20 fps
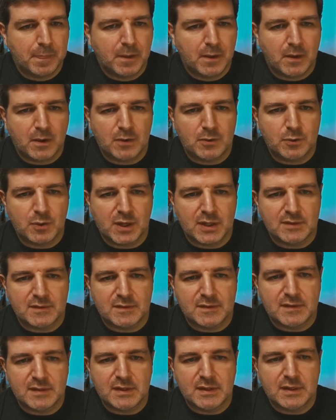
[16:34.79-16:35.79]
You can
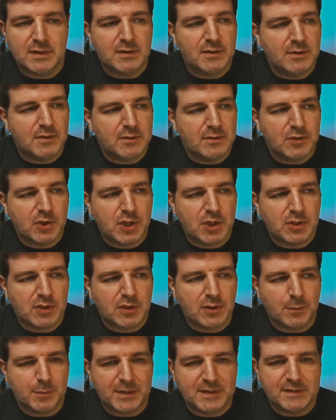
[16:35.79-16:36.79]
still change
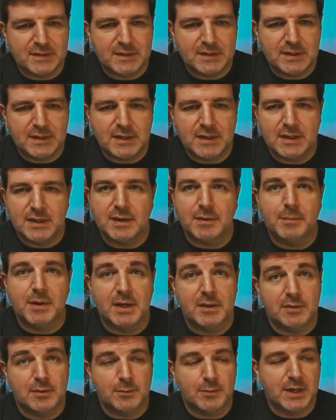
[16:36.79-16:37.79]
the opacity here,
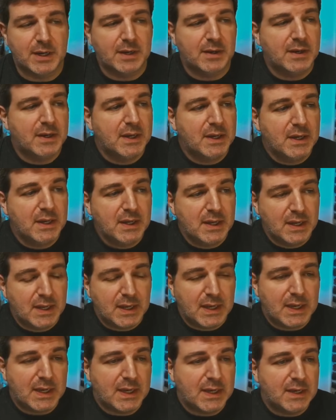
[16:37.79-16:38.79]
by the way.
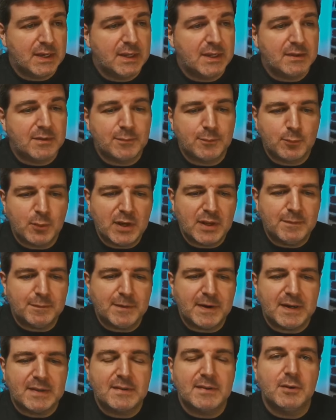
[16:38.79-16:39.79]
And it's really
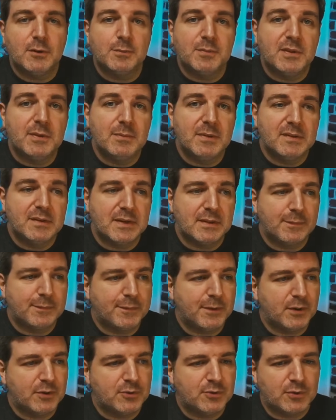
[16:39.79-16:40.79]
fast and optimized
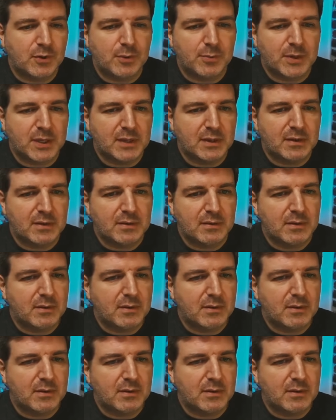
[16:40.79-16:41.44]
for drawing.